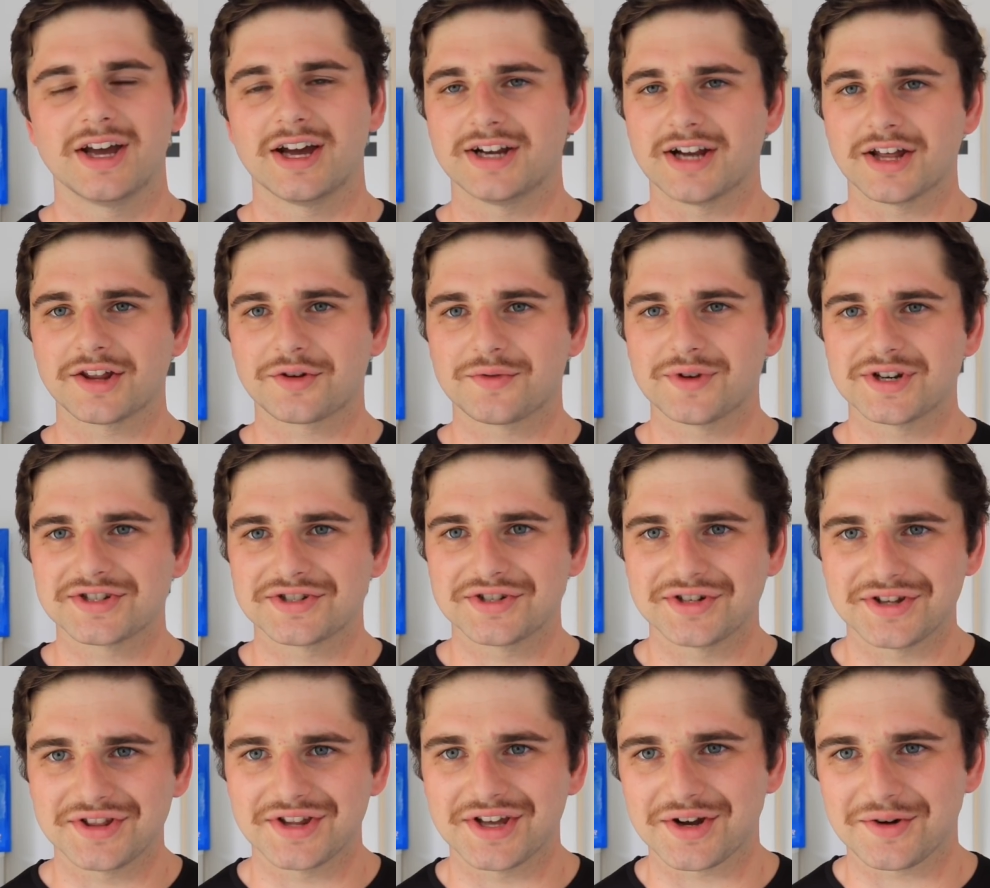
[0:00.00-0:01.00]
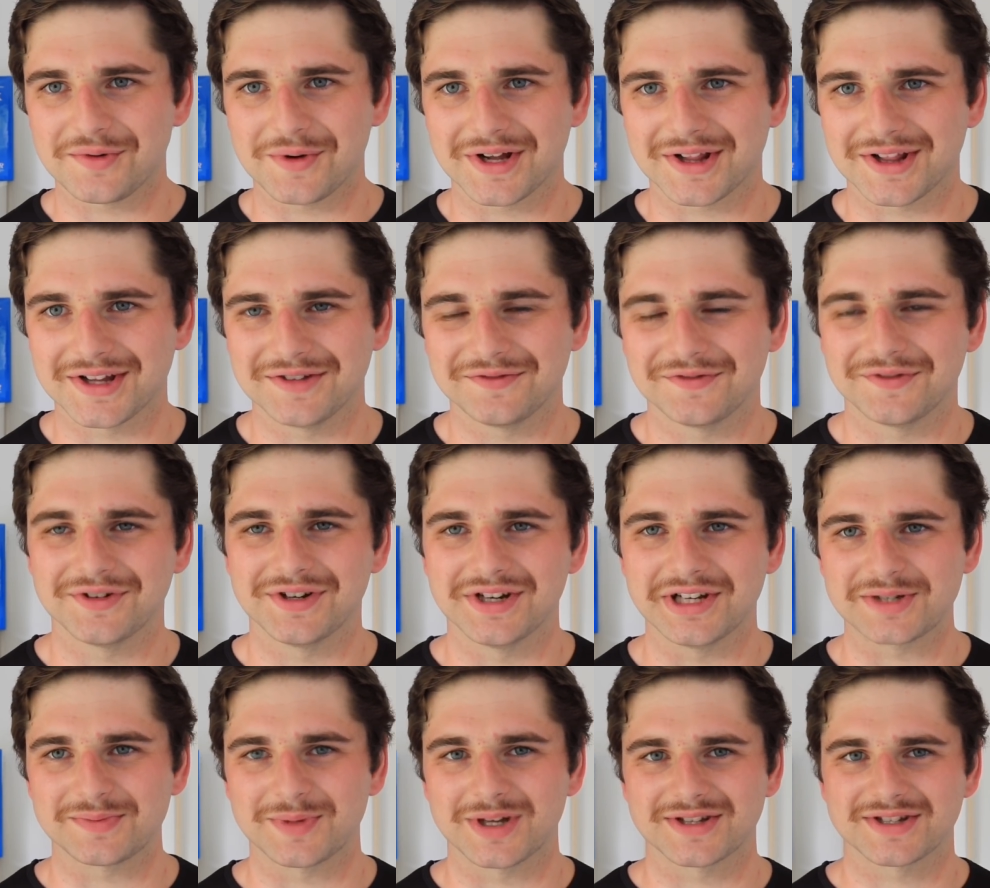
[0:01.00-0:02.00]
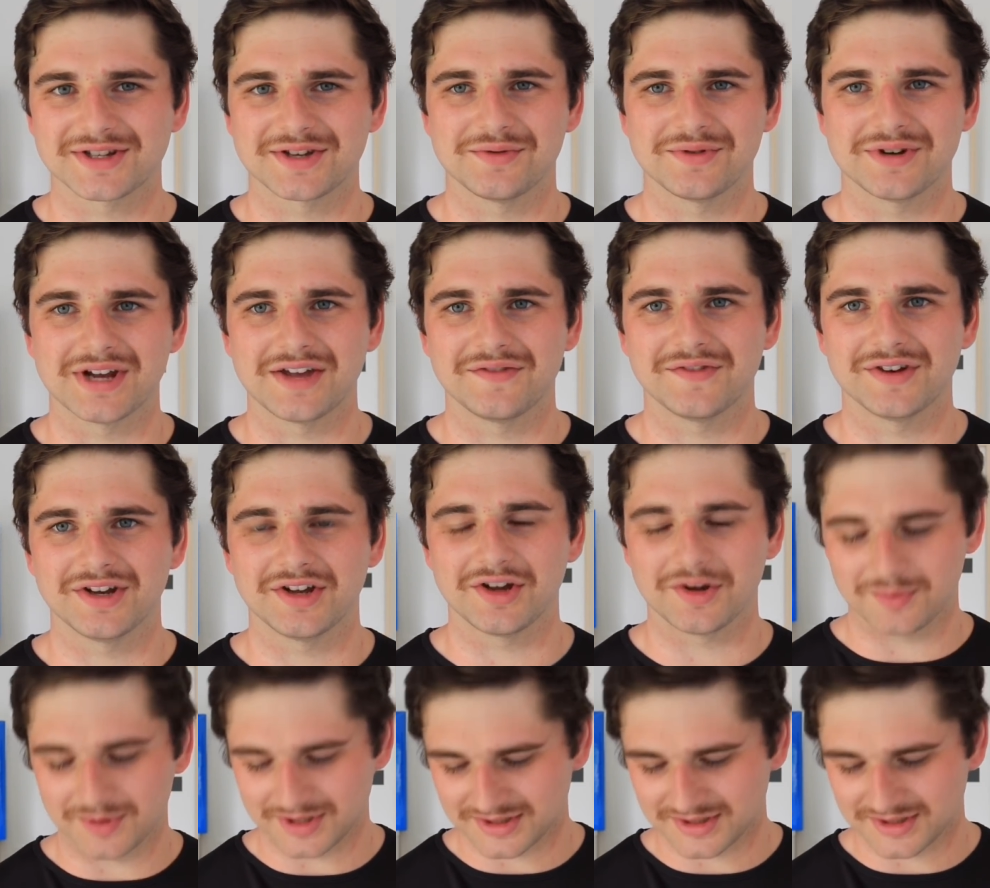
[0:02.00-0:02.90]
another question in there quickly for next month's Q&A video.